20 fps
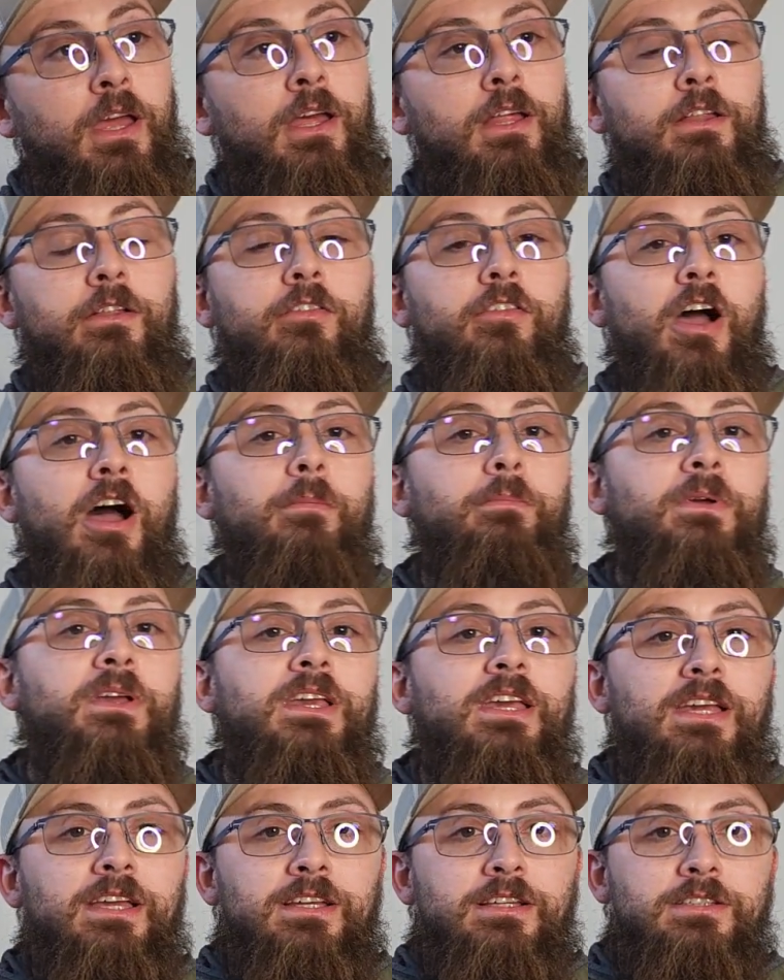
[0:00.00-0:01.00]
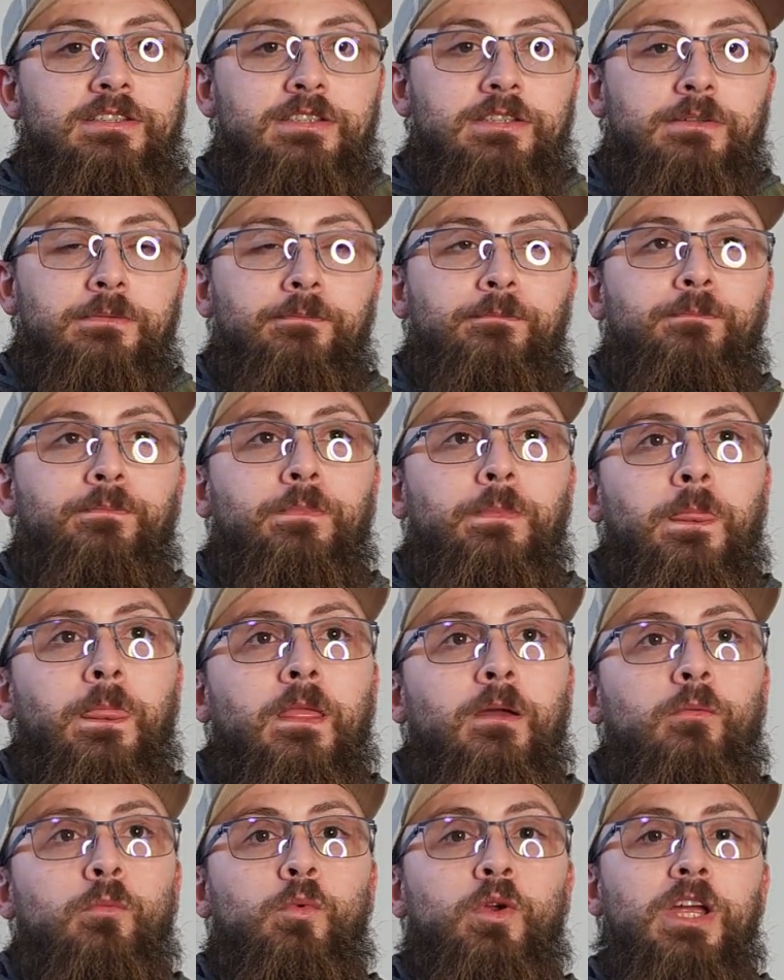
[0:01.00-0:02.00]
The topic is
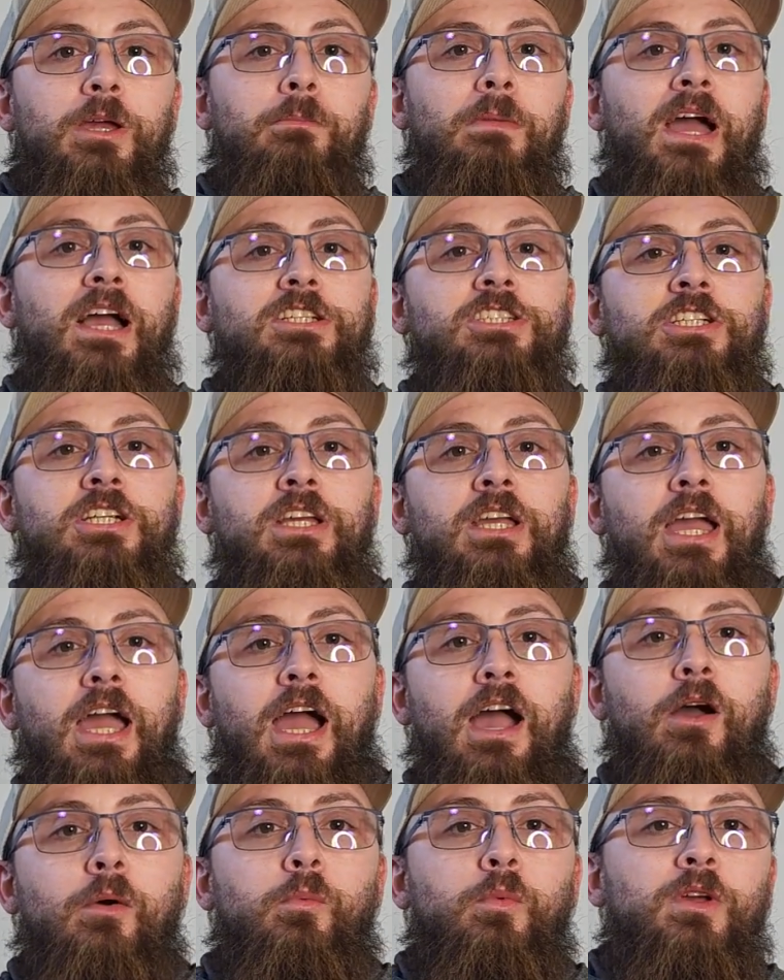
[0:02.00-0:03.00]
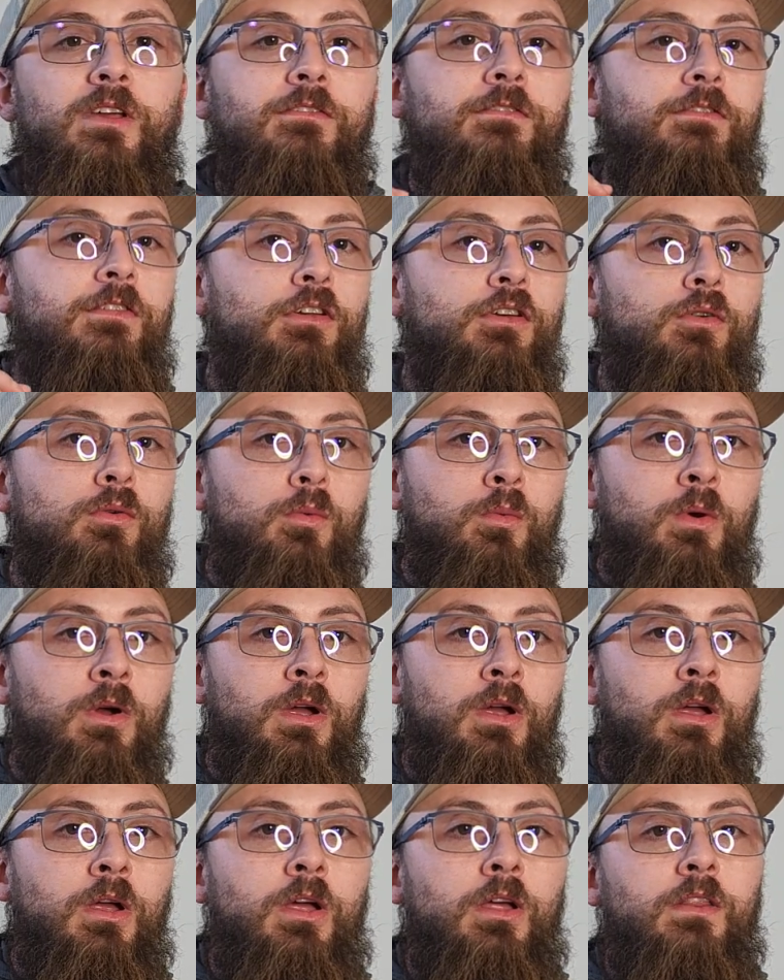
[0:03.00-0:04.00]
reimagining how we view
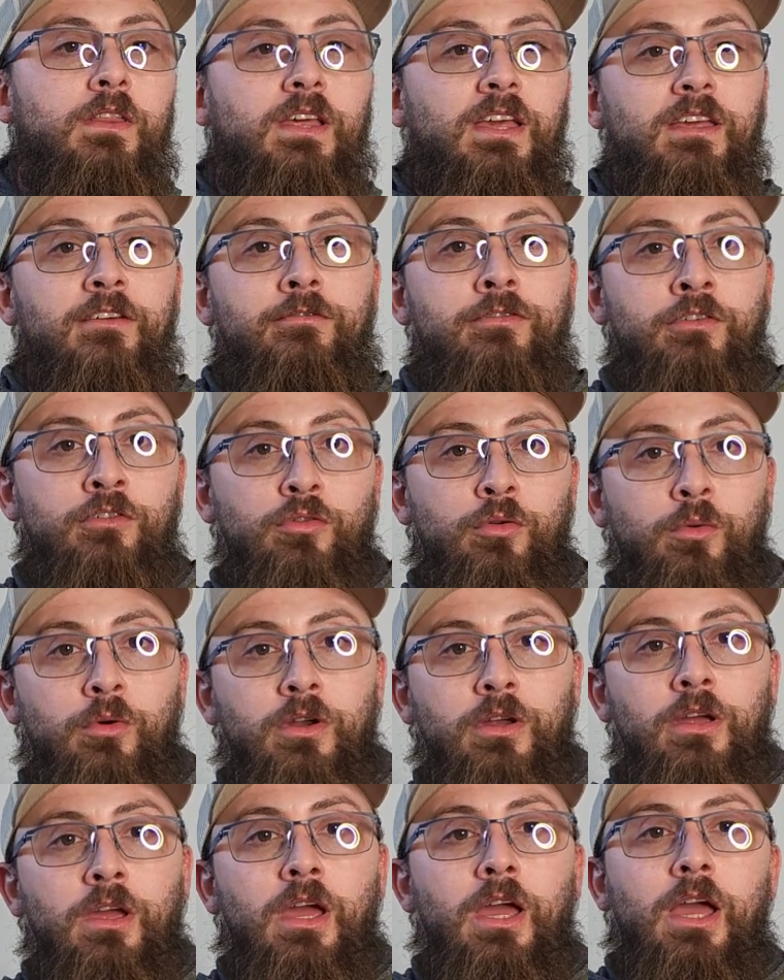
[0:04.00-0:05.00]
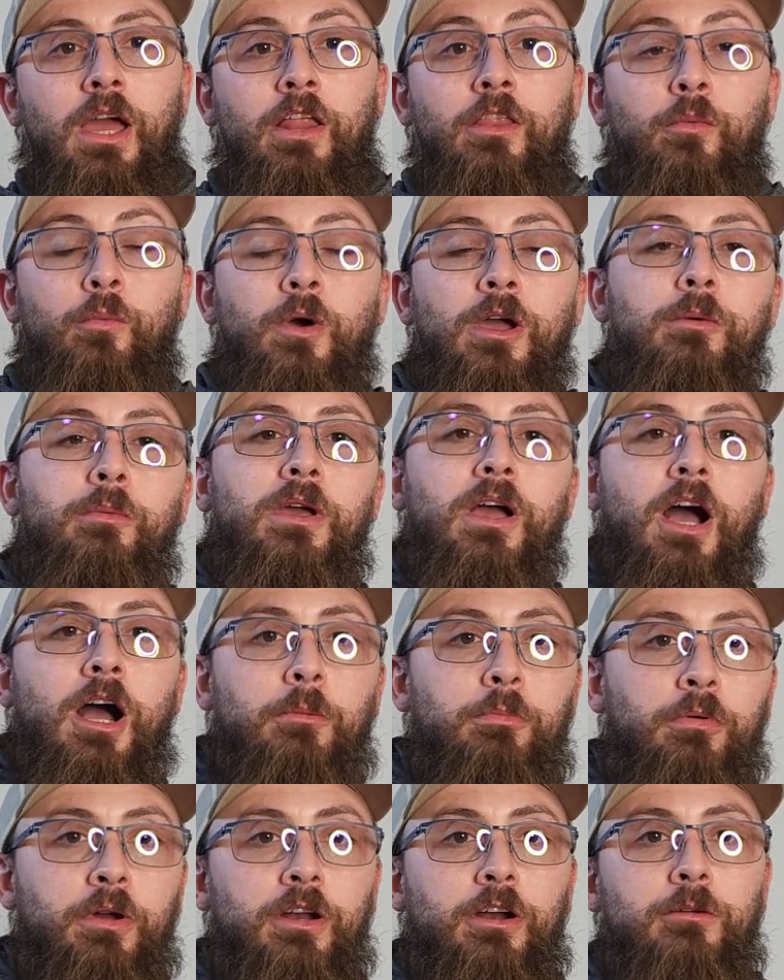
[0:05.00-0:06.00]
the inventory and the way we
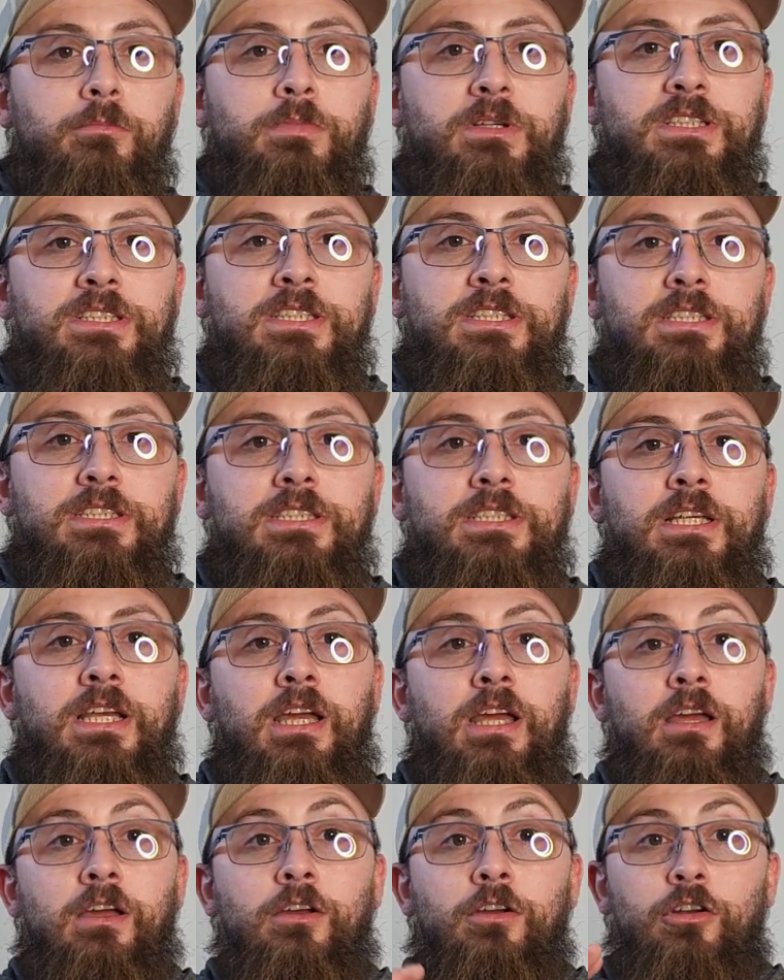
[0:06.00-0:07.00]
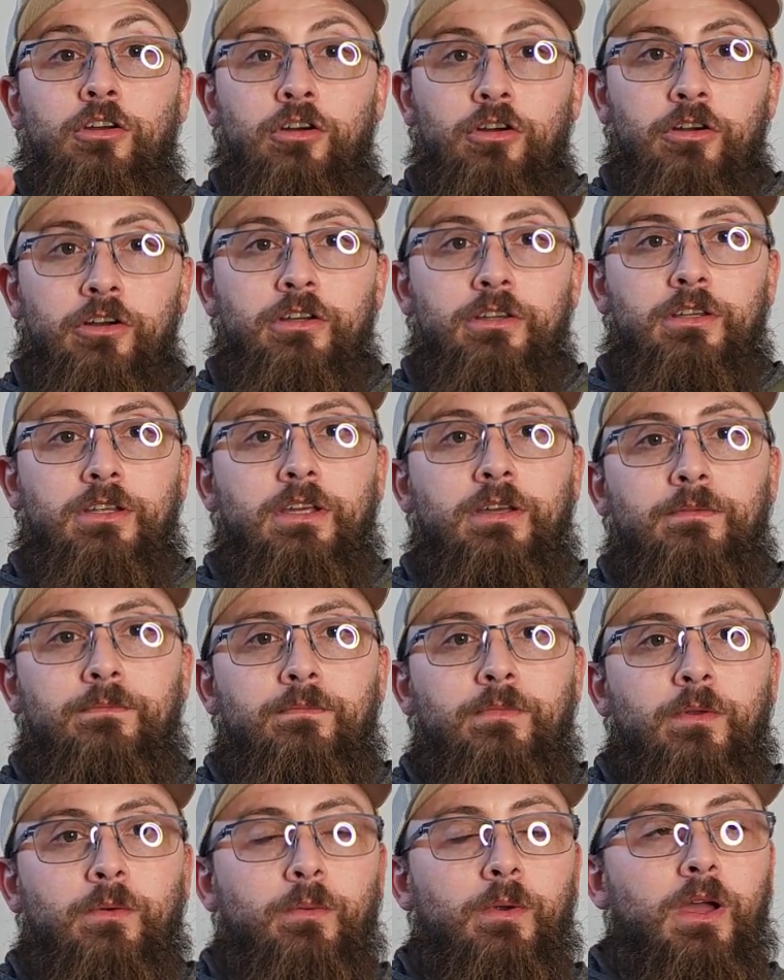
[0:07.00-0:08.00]
operate our business currently,
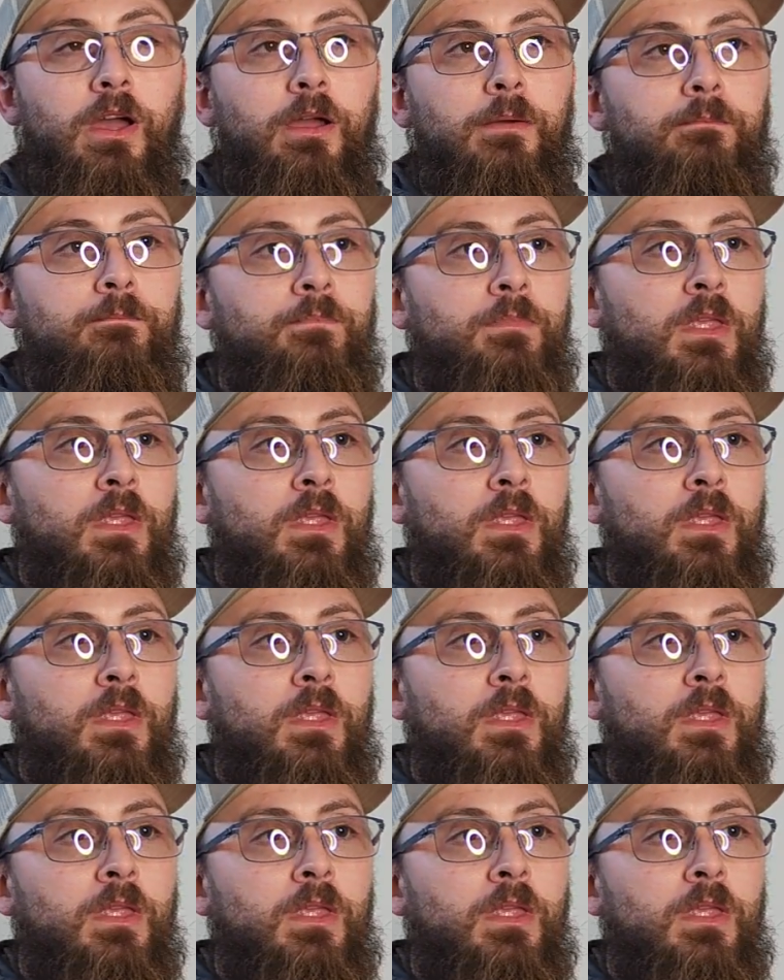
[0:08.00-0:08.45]
okay?